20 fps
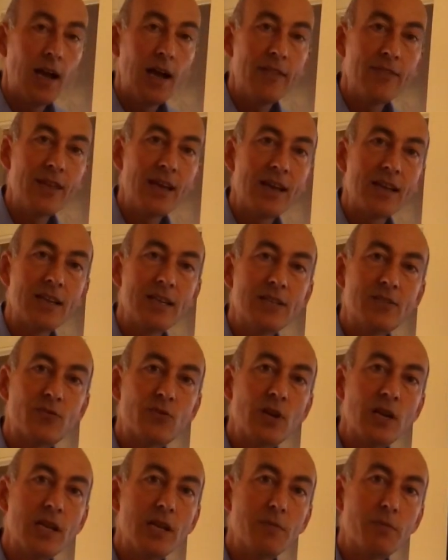And that is
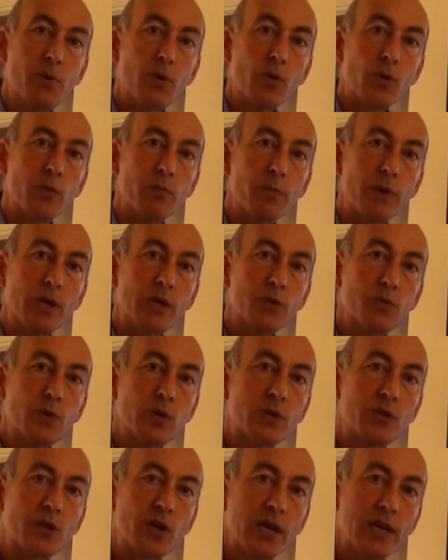really important because
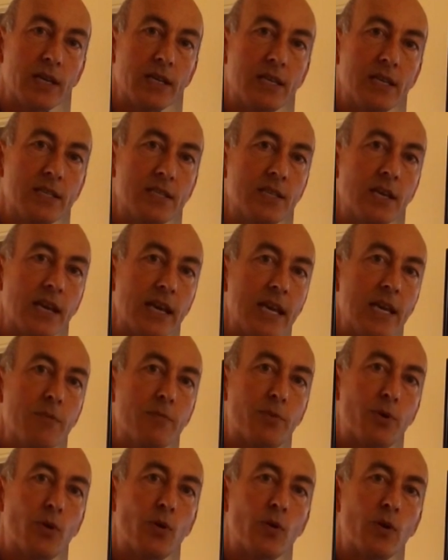we're trying to design
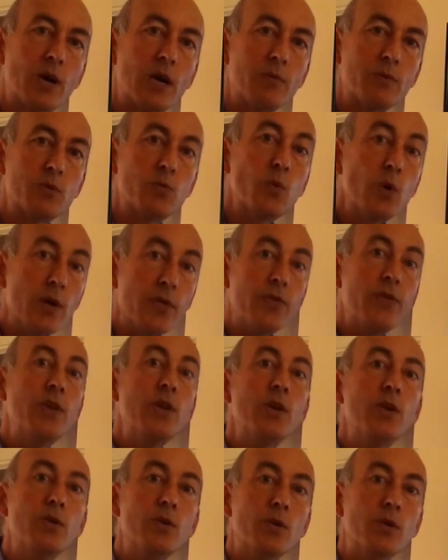programs with
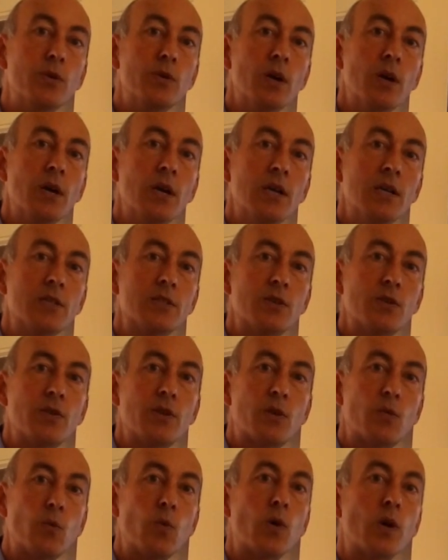you so
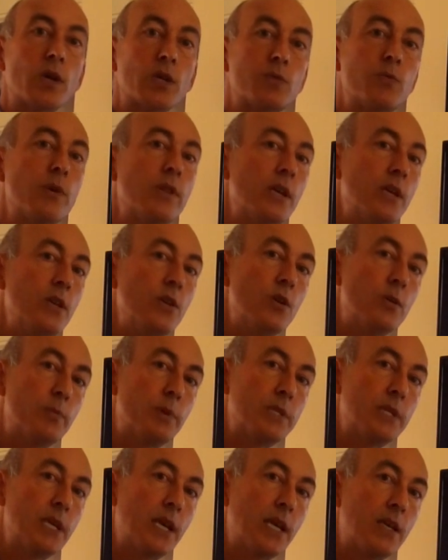that it works within your
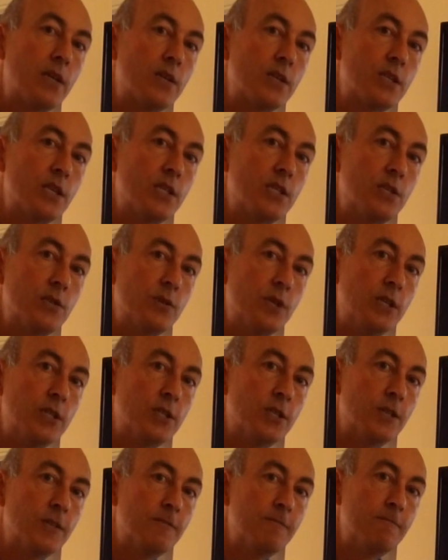particular
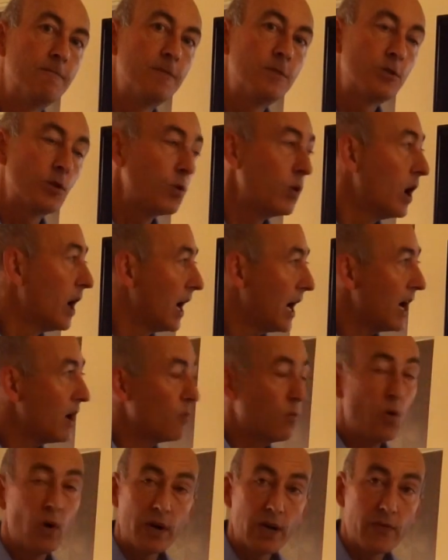situation. So
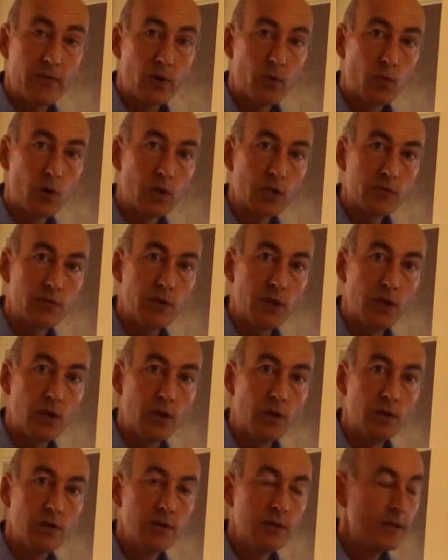whatever works for
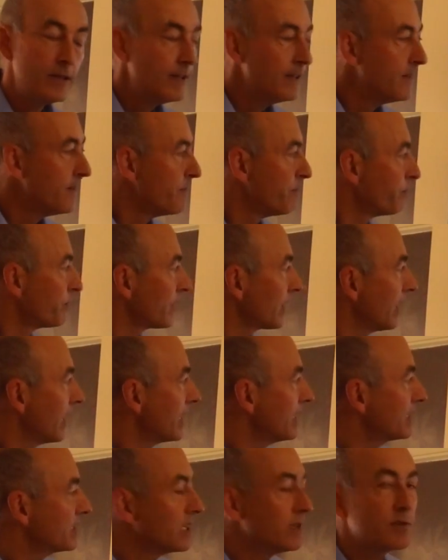you.
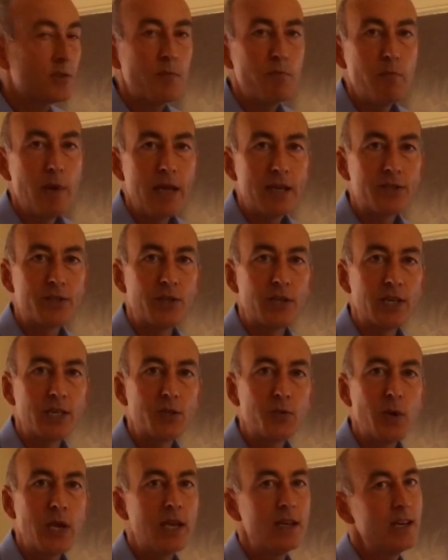And in terms of
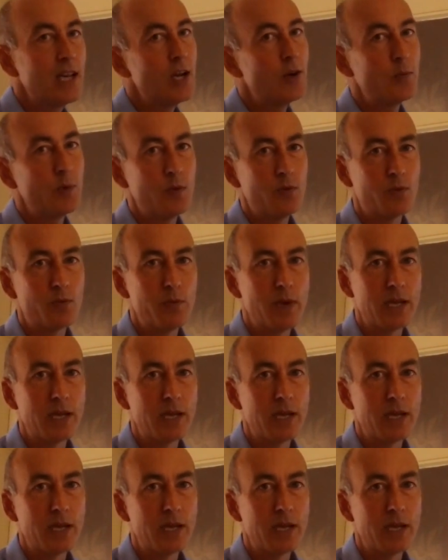metrics, we can help you with